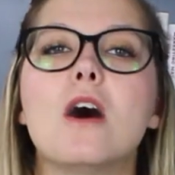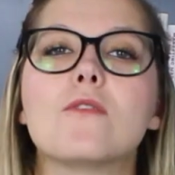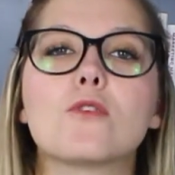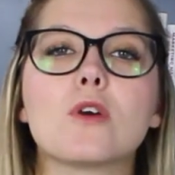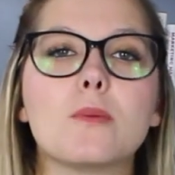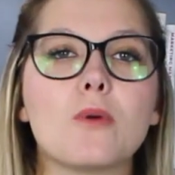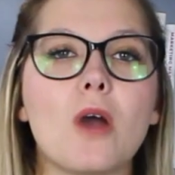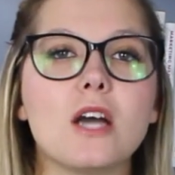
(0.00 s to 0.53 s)

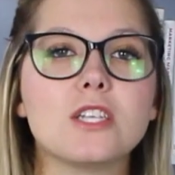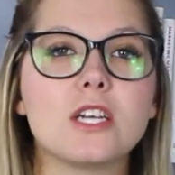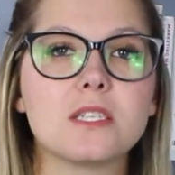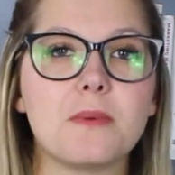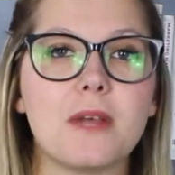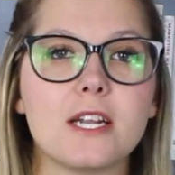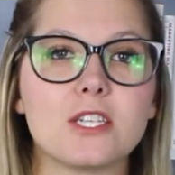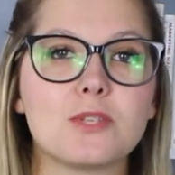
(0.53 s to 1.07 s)
For a project
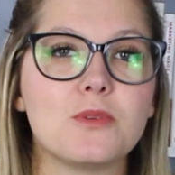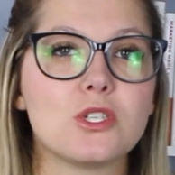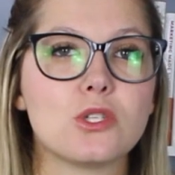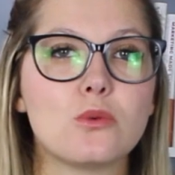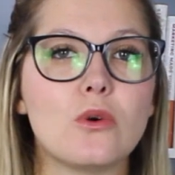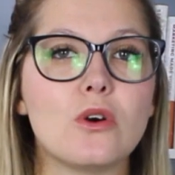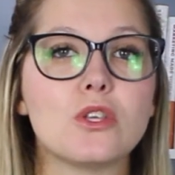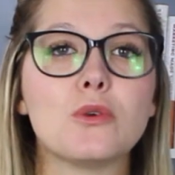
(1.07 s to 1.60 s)
management
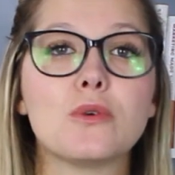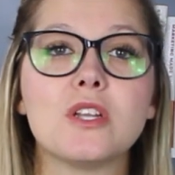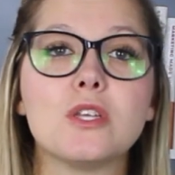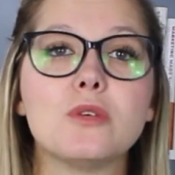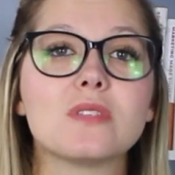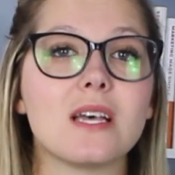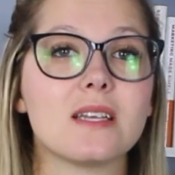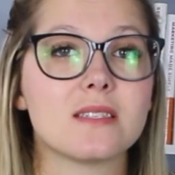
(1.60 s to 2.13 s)
tool, you can
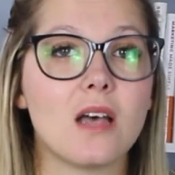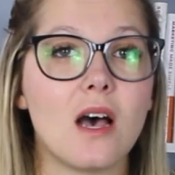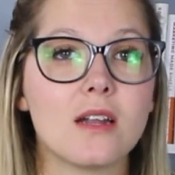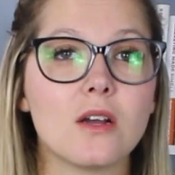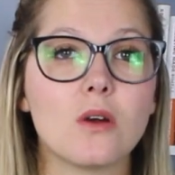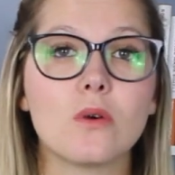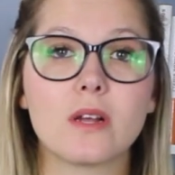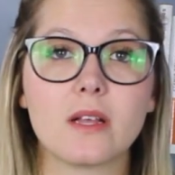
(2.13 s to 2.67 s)
use
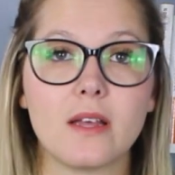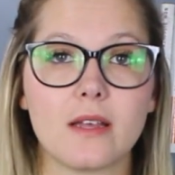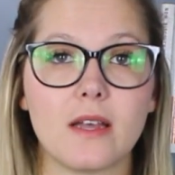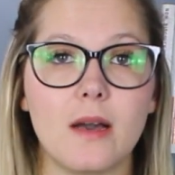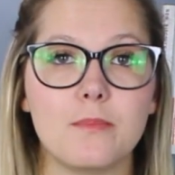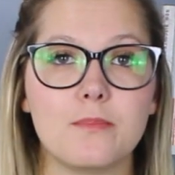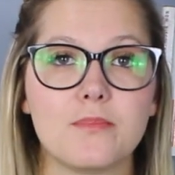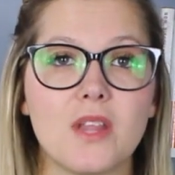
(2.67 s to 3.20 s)
Asana or
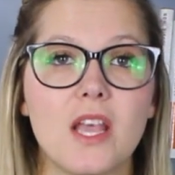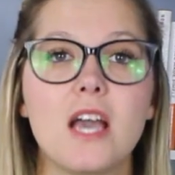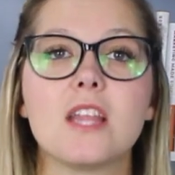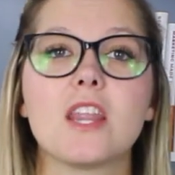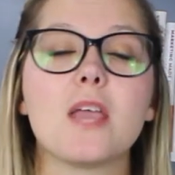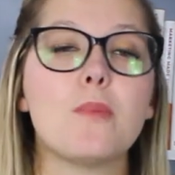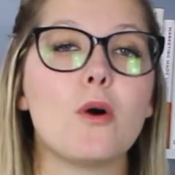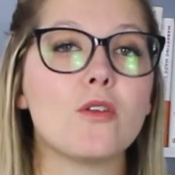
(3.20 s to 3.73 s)
ClickUp.
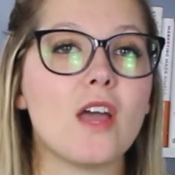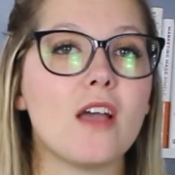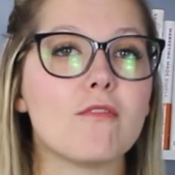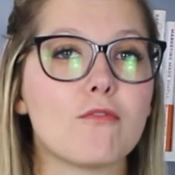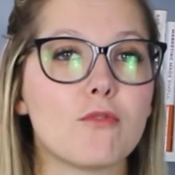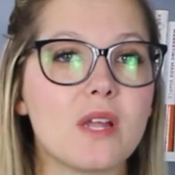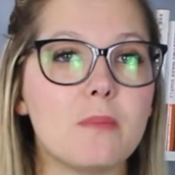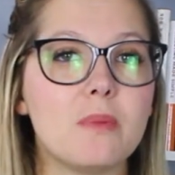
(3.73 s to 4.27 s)
They both have
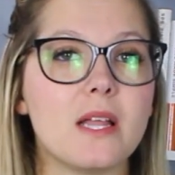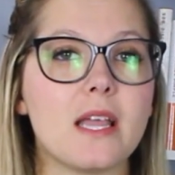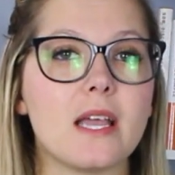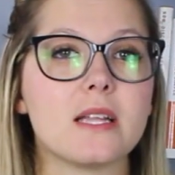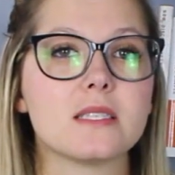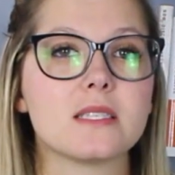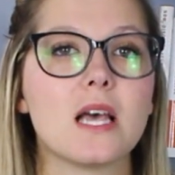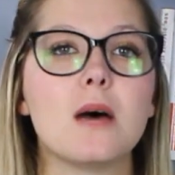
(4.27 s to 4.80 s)
free
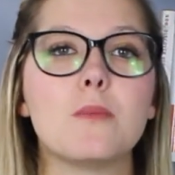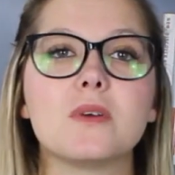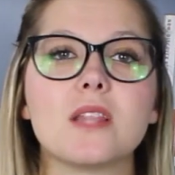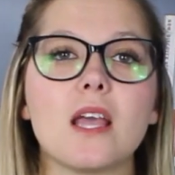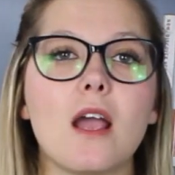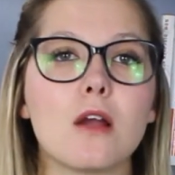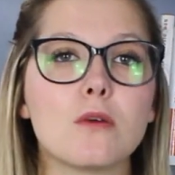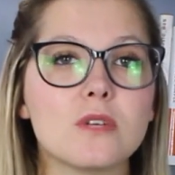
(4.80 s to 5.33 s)
plans, but
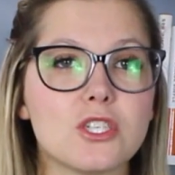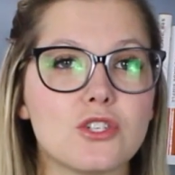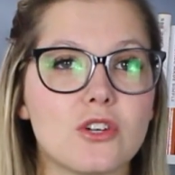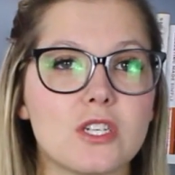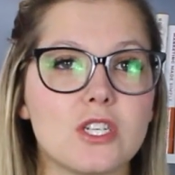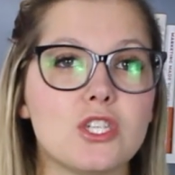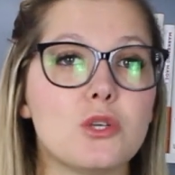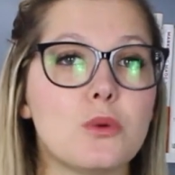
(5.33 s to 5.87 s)
they are
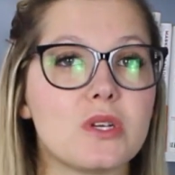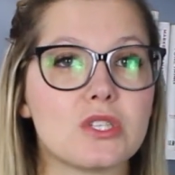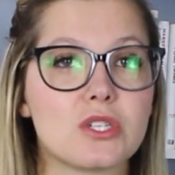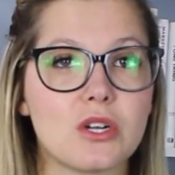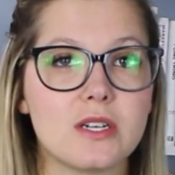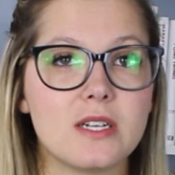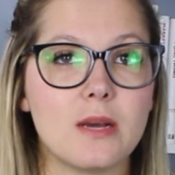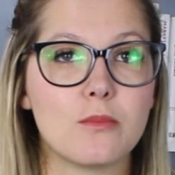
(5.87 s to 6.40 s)
restricted to a
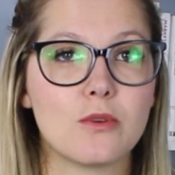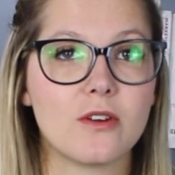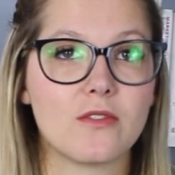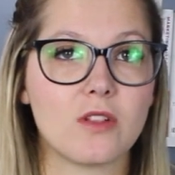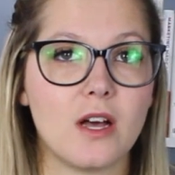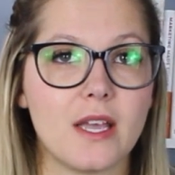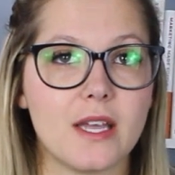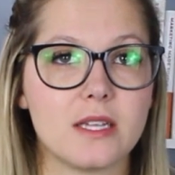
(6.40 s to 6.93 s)
certain number of
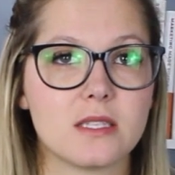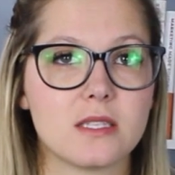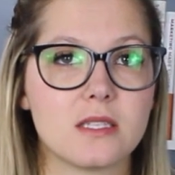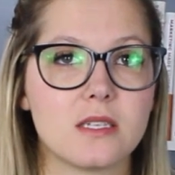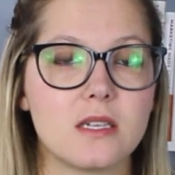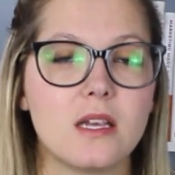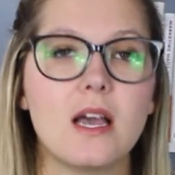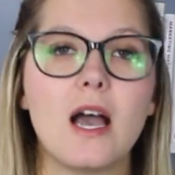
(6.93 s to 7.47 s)
clients.